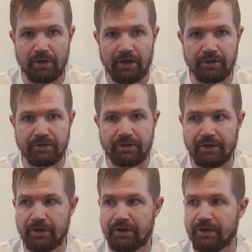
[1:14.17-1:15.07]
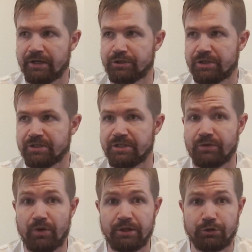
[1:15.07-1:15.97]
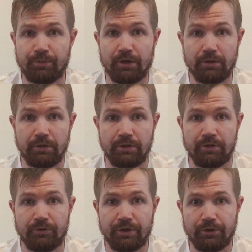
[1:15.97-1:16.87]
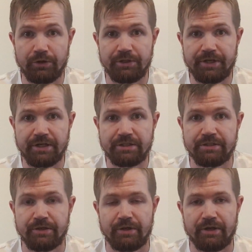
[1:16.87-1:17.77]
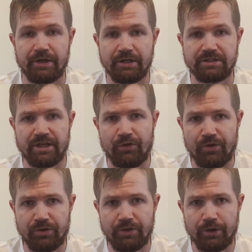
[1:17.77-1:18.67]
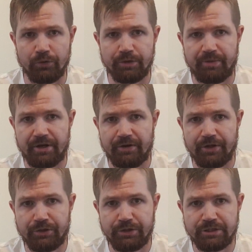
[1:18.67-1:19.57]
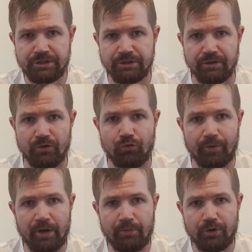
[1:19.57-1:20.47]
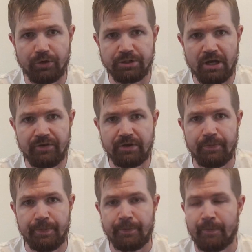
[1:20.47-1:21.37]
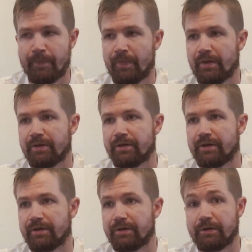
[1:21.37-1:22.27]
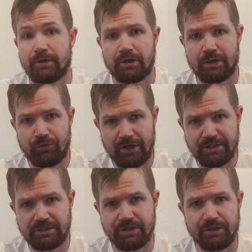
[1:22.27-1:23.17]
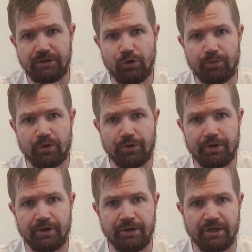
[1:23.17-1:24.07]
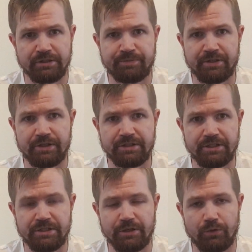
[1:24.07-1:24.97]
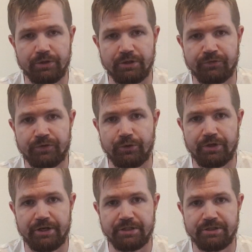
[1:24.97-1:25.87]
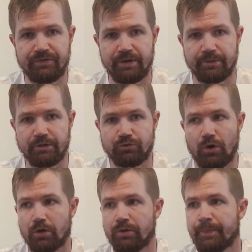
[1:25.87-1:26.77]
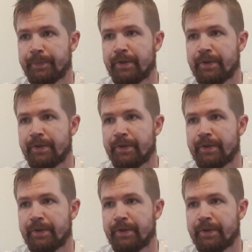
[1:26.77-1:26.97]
And as you can see, 100 bottle, really, really nice. It's, I think, the only beer that this one member is having. Quite new brewery, has been existing only a few years, if I'm not wrong.